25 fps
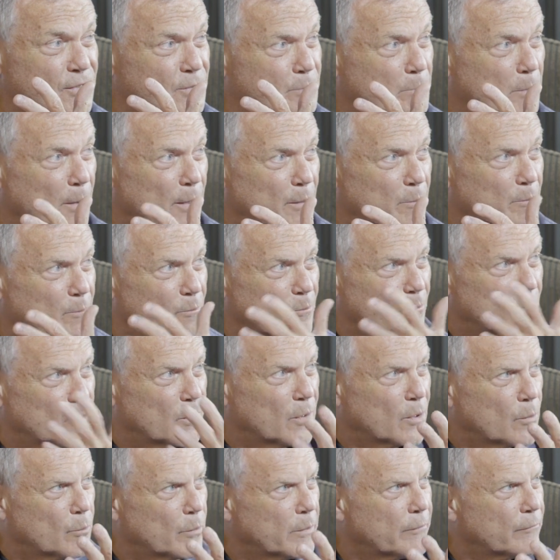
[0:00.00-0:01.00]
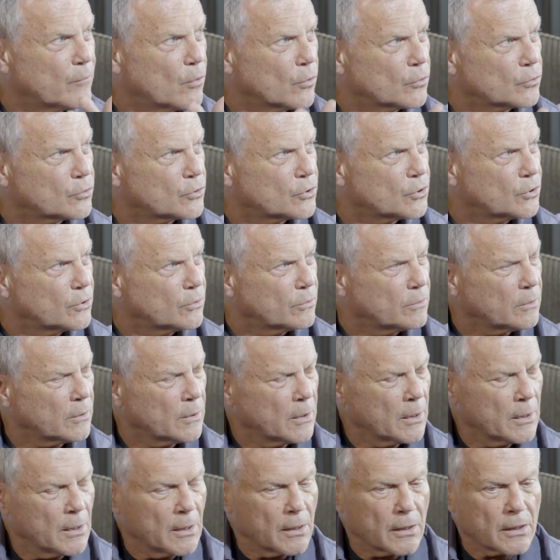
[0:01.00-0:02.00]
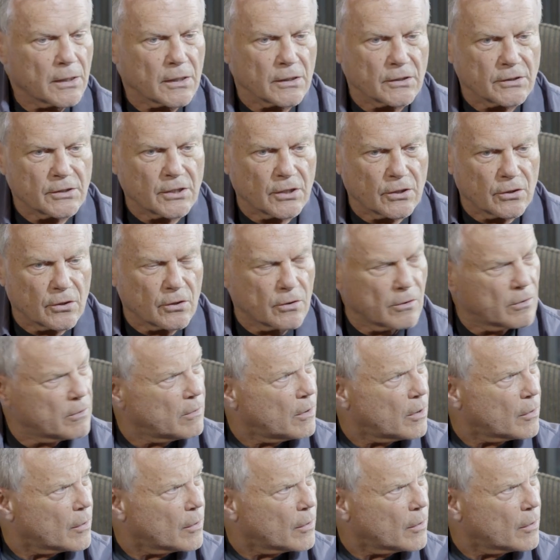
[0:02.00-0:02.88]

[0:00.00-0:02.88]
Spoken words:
but we've got to continue to grow.